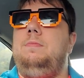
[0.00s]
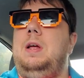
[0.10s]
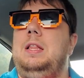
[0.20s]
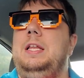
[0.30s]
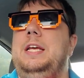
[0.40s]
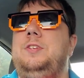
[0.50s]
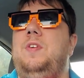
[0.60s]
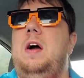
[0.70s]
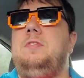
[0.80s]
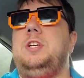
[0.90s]
at least
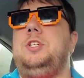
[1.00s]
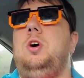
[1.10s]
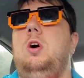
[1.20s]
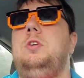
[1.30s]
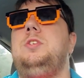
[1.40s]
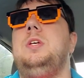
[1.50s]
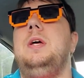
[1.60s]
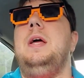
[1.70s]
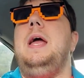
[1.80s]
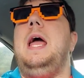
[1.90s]
5 or 6 yards
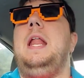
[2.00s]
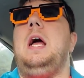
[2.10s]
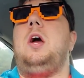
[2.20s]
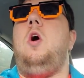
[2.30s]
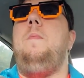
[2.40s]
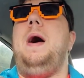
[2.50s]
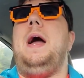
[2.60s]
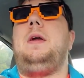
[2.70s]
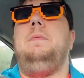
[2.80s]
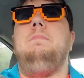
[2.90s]
and he got called
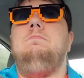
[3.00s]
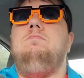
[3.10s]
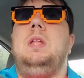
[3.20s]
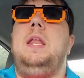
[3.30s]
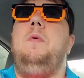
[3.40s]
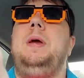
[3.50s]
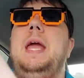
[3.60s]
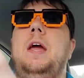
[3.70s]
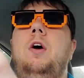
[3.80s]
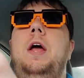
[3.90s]
back. And then we
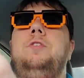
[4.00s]
can't go to